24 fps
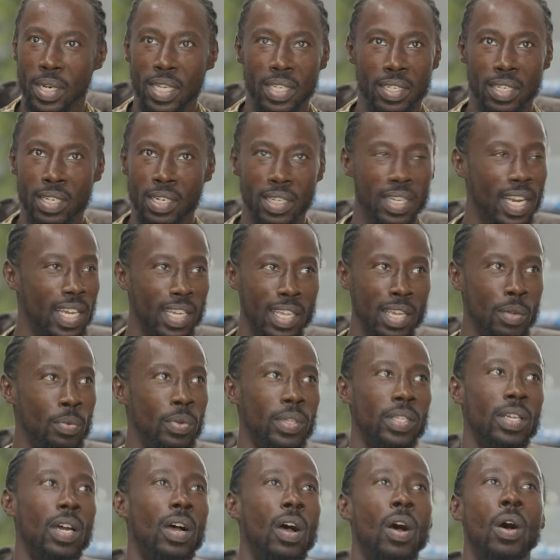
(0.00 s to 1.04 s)
He's healing. Like he
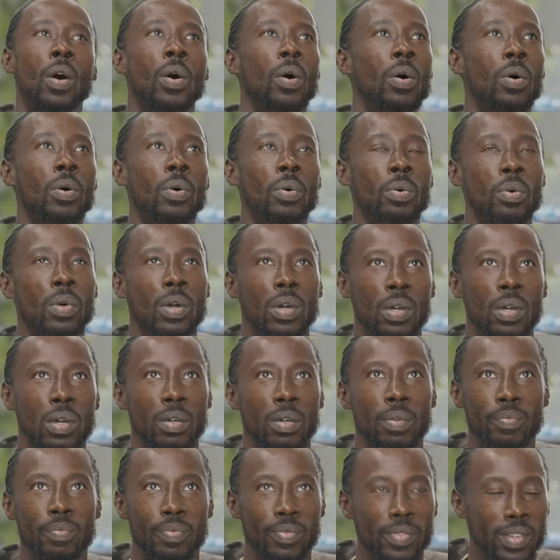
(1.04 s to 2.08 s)
was a whole,
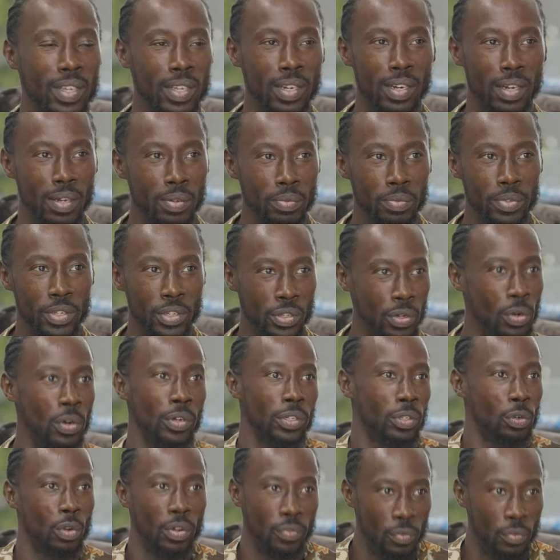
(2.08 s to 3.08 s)
you know, sorcerer.